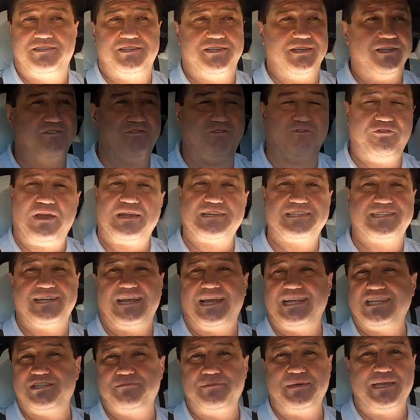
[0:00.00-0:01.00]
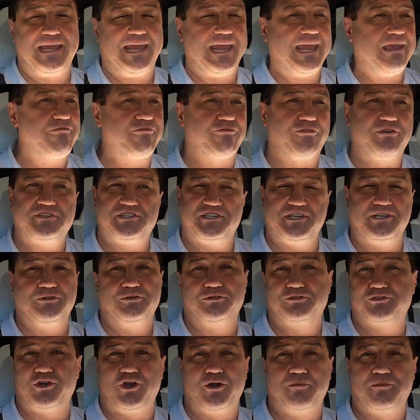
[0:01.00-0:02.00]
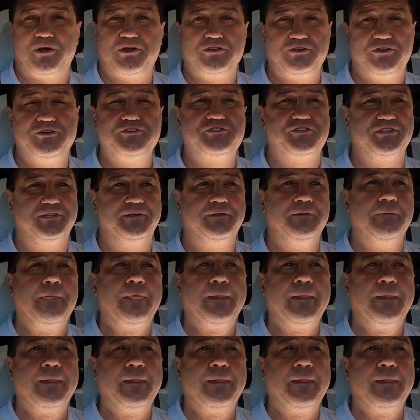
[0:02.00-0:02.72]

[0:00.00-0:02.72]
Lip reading: It fascinates me every single time I use it,